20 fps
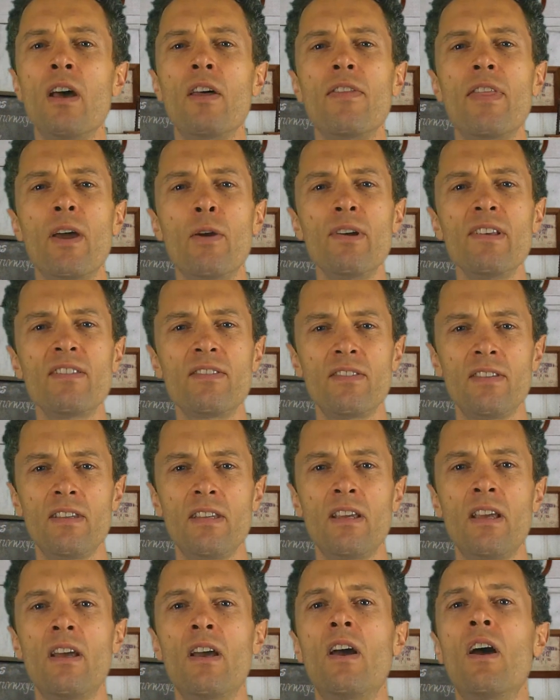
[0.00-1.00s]
There is
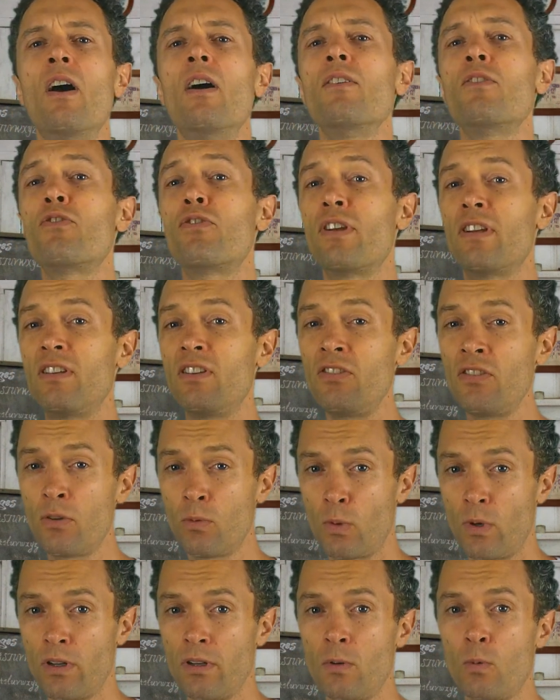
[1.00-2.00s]
the traditional
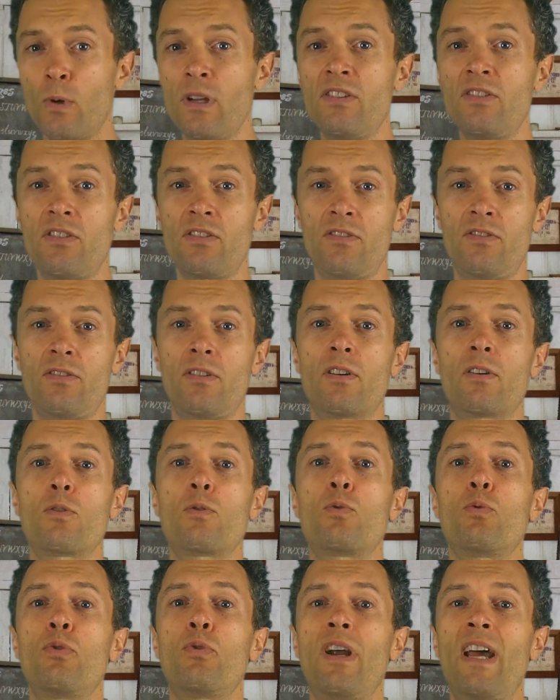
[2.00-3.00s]
one, which is
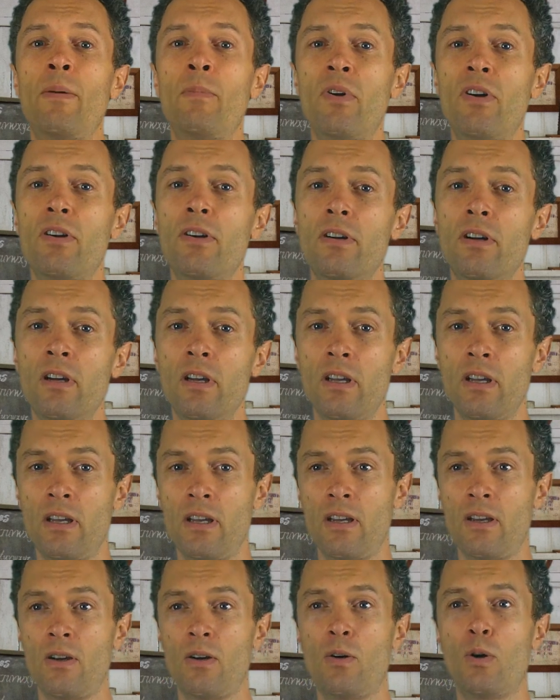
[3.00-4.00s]
grammar
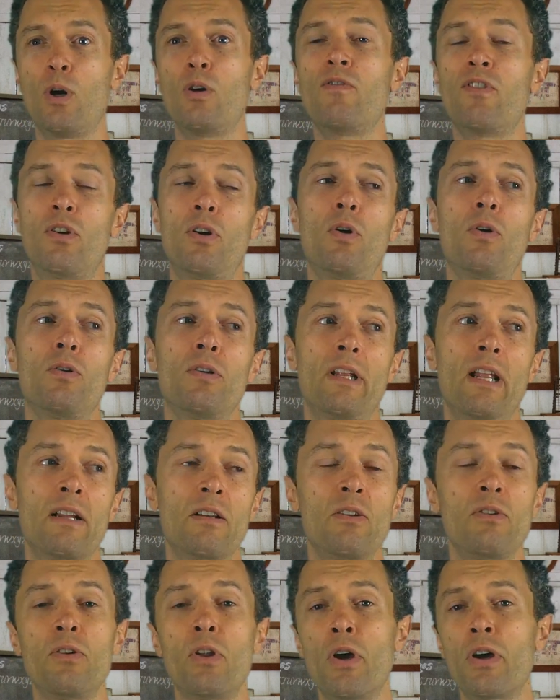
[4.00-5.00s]
overall.
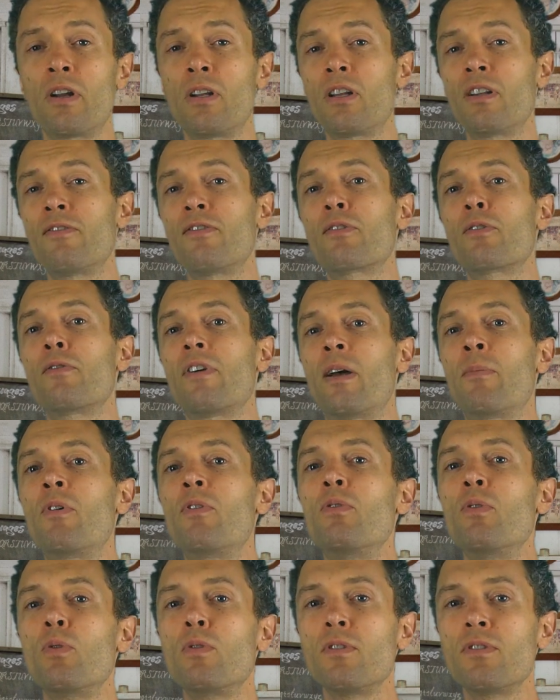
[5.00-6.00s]
You learn a lot of grammar
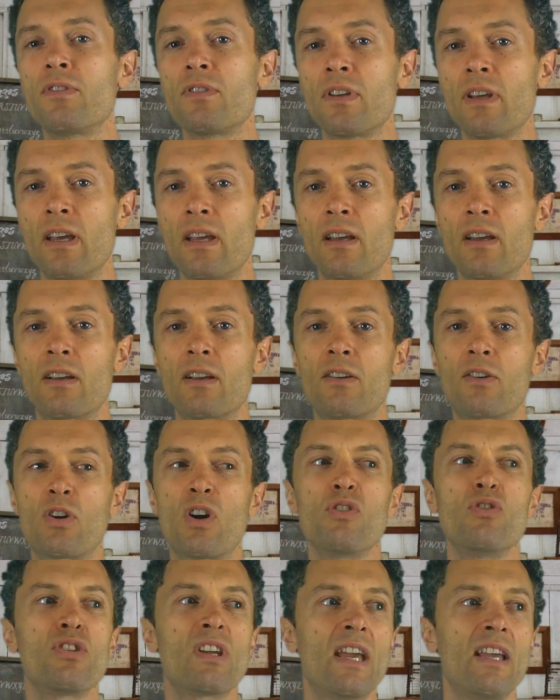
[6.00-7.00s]
rules,
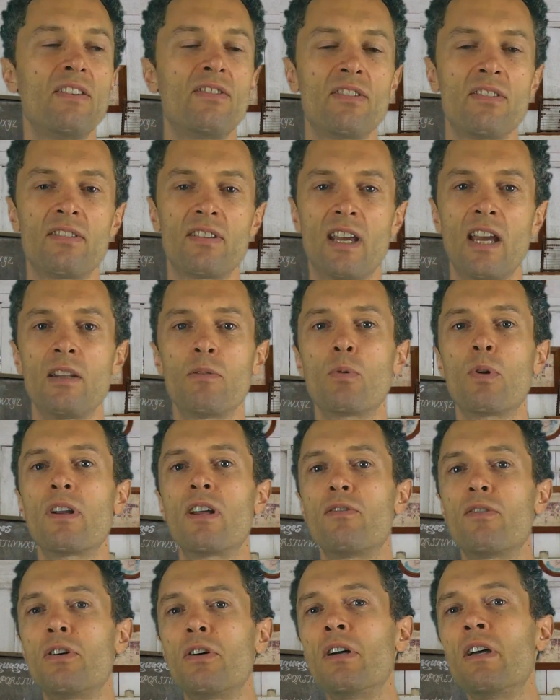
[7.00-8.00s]
conjugations and
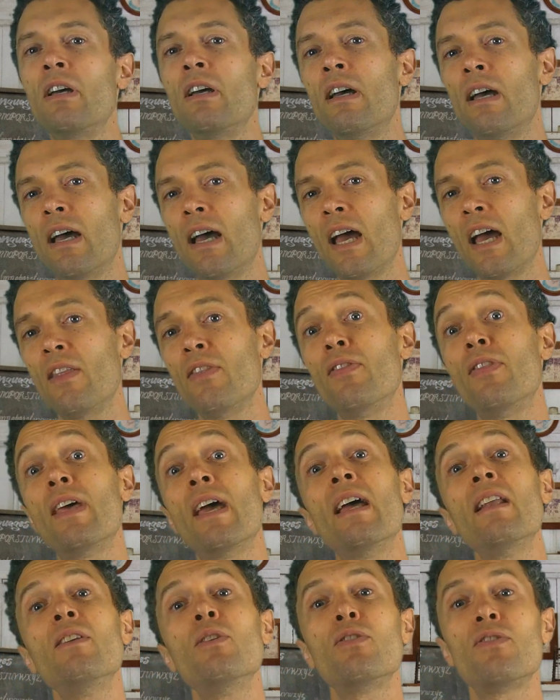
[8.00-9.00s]
whatever, and
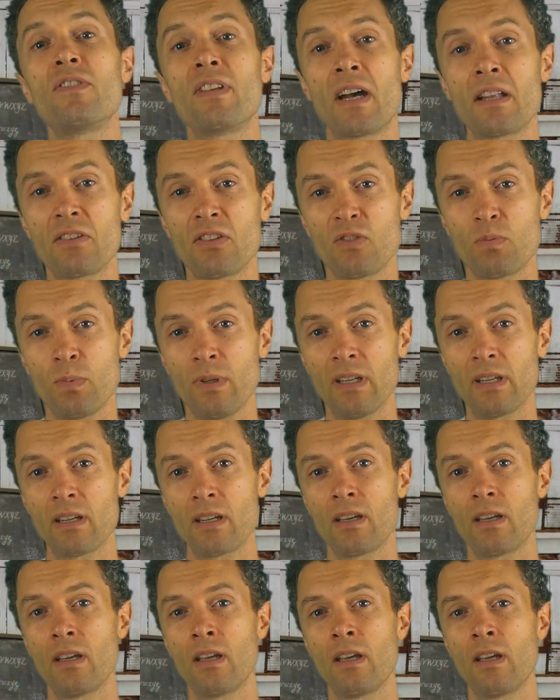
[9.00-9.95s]
then you start to speak.